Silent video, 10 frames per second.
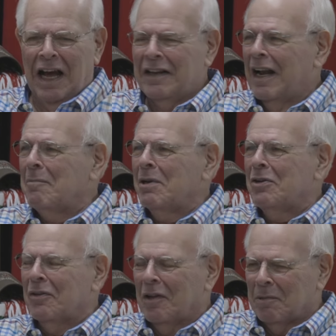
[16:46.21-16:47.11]
And then I'd be
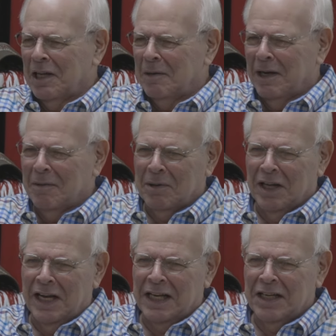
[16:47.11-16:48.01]
doing the
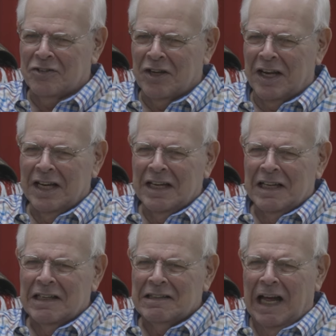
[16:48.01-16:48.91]
play-by-play, and he'd say,
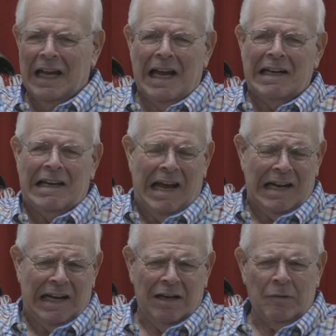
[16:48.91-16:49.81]
Diane
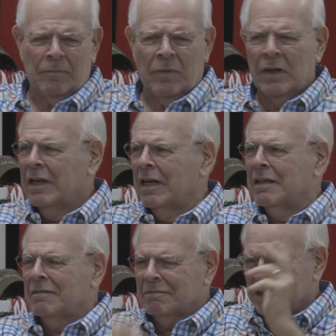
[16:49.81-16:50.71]
Cannon.
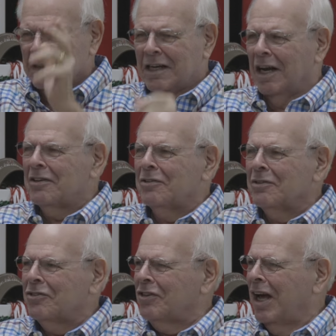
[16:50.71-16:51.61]
And he'd cut to
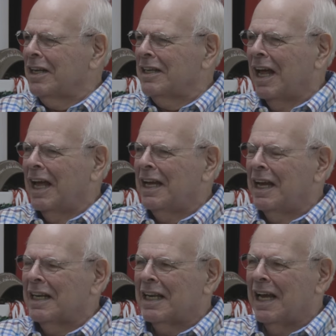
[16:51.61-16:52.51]
a shot of
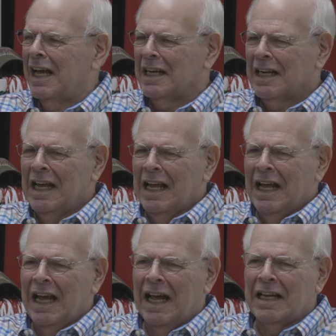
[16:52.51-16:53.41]
Diane Cannon.
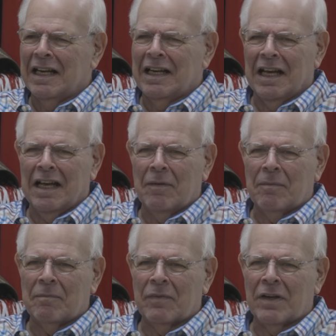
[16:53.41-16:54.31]
And,
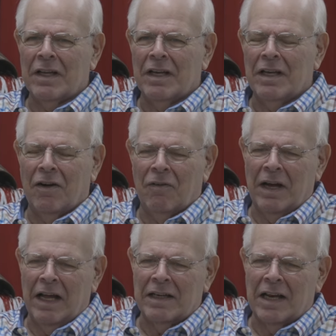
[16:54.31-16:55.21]

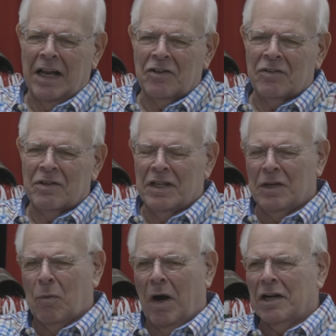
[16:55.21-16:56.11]
and
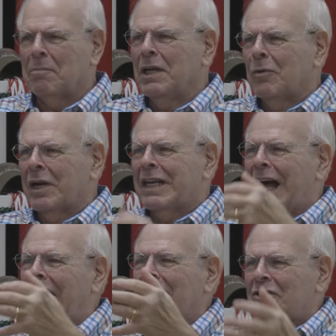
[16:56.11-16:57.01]
he wanted me to
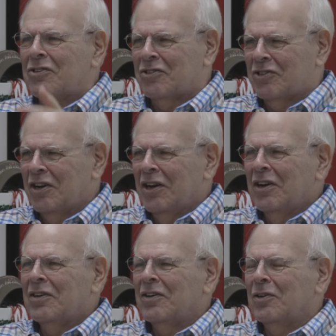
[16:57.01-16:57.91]
acknowledge
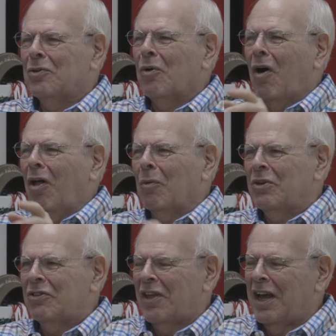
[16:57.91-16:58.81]
who all
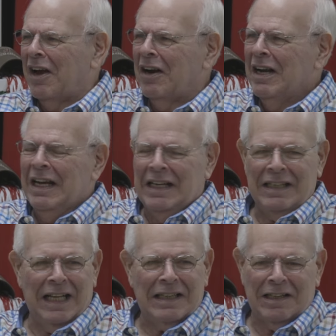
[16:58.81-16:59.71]
was there.
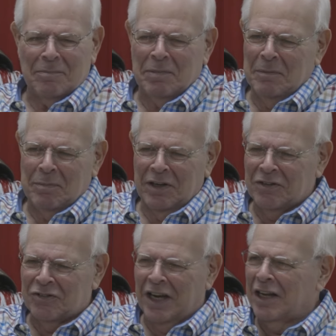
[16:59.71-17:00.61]
Not that the people
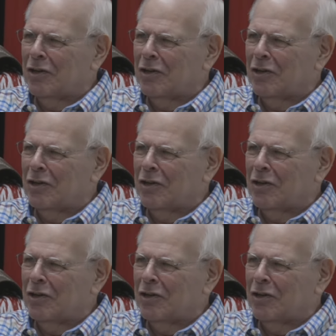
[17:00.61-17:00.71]
in St.